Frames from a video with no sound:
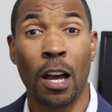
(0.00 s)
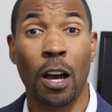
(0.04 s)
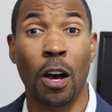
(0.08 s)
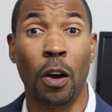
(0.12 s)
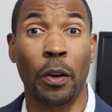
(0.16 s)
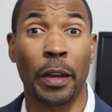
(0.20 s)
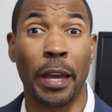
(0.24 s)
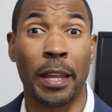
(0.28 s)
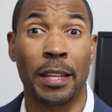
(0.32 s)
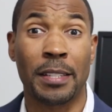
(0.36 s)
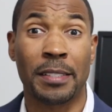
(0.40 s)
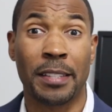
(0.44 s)

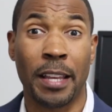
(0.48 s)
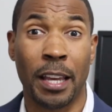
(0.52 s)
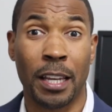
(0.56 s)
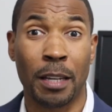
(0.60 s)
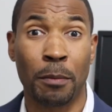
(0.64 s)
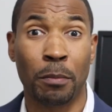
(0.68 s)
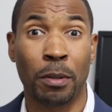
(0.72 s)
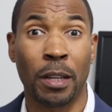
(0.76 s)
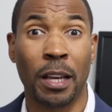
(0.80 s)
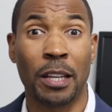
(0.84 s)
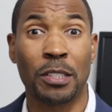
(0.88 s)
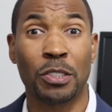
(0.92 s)
Okay, the
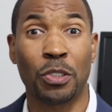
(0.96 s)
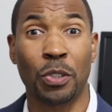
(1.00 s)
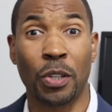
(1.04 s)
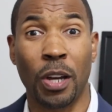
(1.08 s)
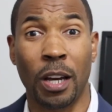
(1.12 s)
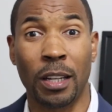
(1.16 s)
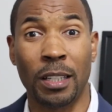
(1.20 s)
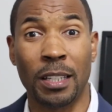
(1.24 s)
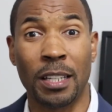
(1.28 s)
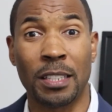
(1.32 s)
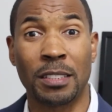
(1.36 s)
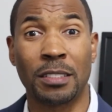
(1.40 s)
second place on
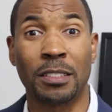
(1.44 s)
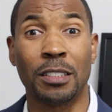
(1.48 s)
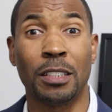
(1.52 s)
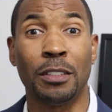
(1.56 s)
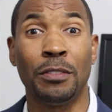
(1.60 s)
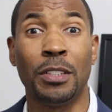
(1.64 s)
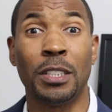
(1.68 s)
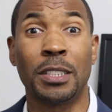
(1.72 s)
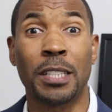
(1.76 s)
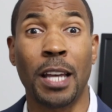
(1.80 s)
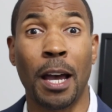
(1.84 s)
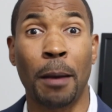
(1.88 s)
our list
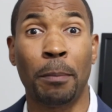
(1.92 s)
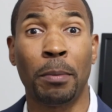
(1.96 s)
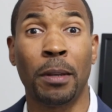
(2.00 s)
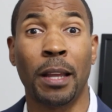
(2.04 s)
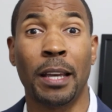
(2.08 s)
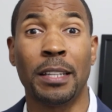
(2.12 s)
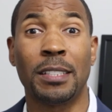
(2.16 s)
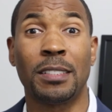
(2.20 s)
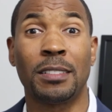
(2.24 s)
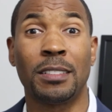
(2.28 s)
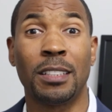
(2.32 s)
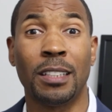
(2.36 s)
of the top
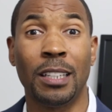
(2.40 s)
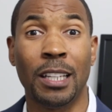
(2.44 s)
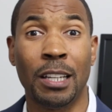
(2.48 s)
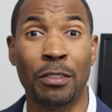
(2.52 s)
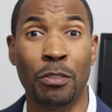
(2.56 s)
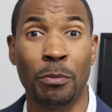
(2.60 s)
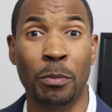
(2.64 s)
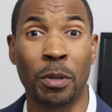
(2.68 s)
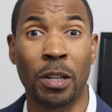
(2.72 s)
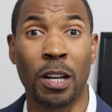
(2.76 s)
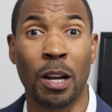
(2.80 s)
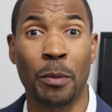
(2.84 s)
places to
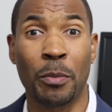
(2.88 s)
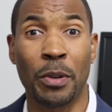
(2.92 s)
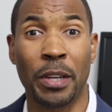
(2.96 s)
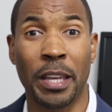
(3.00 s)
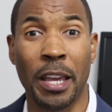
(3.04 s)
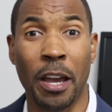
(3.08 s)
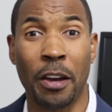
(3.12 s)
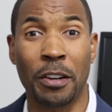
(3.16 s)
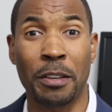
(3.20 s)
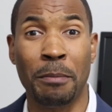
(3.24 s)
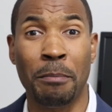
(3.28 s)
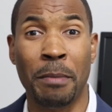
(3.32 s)
live in Montgomery
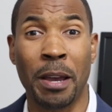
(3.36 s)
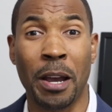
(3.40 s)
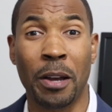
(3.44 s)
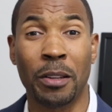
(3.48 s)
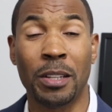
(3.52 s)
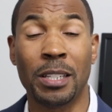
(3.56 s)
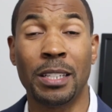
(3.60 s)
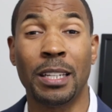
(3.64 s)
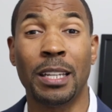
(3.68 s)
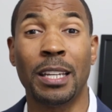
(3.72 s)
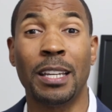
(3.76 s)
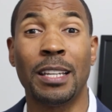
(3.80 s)
County,
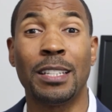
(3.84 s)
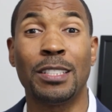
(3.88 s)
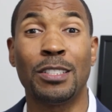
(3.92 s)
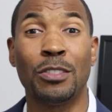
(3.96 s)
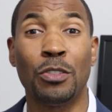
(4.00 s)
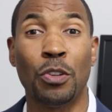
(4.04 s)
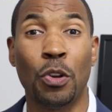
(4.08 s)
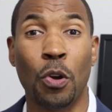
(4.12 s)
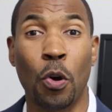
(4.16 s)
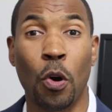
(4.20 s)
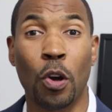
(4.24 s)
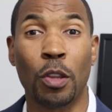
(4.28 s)
Maryland
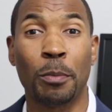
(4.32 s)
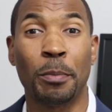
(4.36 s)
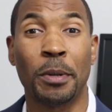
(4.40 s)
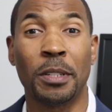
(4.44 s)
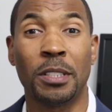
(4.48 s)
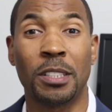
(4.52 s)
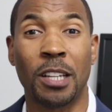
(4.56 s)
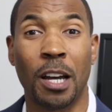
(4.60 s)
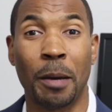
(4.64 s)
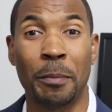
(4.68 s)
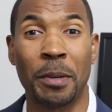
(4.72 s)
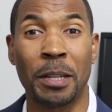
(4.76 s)
is North
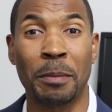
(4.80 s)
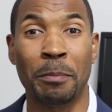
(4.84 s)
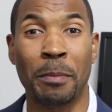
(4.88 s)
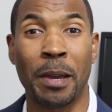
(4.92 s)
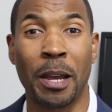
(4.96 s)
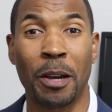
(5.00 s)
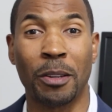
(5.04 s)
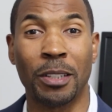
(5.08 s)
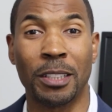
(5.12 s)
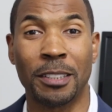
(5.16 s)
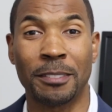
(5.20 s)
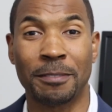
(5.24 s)
Potomac,
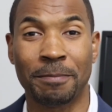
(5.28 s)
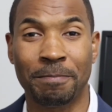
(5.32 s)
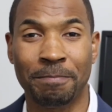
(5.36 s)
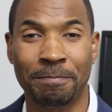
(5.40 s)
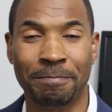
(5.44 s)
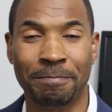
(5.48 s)
Maryland.